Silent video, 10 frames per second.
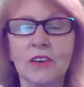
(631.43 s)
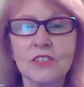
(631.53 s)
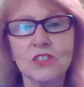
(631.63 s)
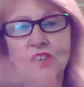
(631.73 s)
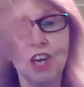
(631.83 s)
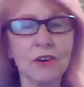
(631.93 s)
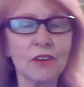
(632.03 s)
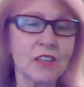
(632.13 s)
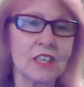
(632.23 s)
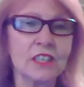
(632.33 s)
as chair
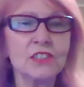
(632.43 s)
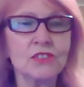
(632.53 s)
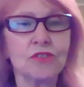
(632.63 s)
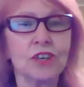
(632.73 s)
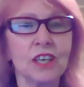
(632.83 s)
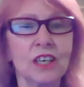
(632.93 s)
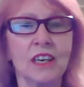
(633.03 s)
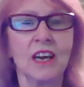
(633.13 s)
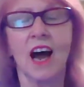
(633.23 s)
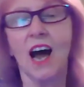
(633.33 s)
of the industry,
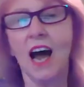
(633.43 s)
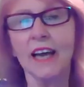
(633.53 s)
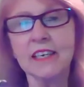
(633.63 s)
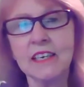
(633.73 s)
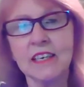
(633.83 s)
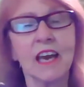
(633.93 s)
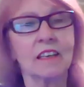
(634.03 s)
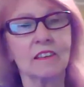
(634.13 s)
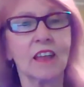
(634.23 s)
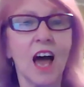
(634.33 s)
I can get
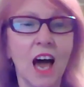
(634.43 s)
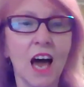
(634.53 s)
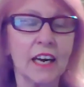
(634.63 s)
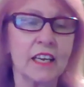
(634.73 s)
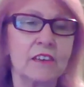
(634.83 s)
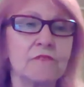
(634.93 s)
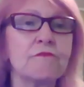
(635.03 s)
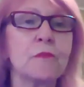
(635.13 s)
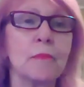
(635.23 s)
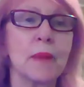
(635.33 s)
a lot of
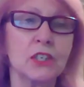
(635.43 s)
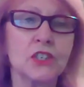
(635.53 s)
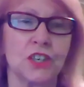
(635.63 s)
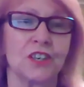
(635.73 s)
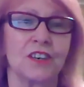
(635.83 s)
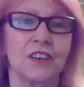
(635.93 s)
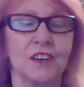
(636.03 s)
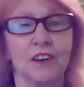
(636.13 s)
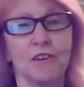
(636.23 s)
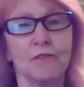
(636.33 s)
information
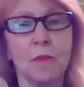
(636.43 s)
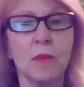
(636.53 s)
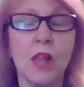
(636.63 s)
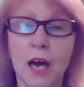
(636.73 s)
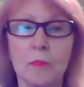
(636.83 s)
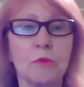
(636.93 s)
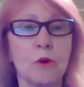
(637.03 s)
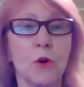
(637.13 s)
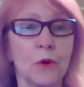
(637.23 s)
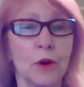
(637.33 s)
from a lot of
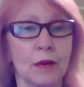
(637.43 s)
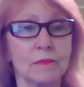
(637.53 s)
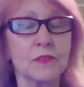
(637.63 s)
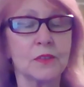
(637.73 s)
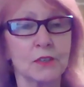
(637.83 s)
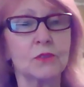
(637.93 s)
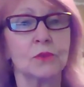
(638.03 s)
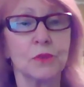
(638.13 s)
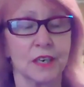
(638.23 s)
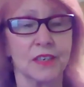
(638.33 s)
programs that
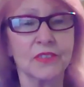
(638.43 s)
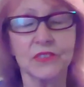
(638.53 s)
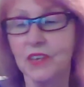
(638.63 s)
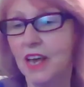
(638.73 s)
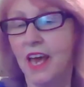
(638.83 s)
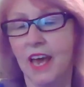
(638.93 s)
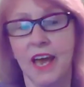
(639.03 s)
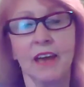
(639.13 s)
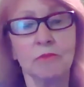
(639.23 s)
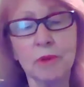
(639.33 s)
do this.
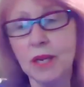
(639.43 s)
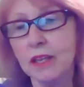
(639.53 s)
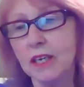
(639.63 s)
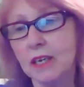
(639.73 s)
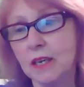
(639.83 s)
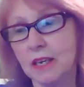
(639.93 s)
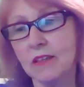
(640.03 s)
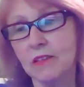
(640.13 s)
And really,